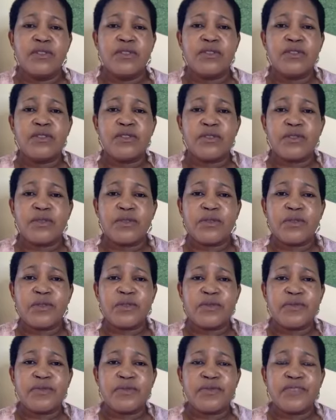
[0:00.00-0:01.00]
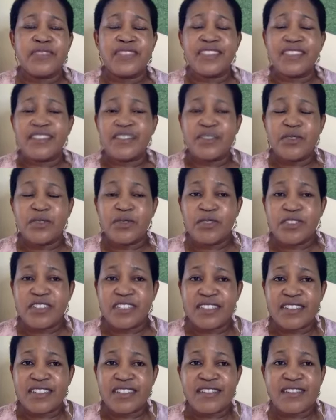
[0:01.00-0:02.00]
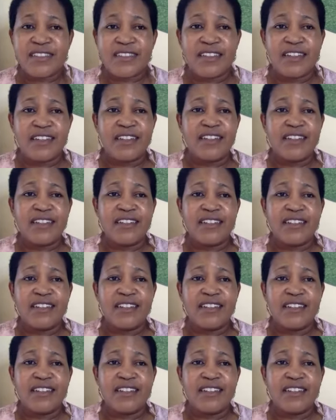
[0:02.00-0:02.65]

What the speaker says: So technology is there.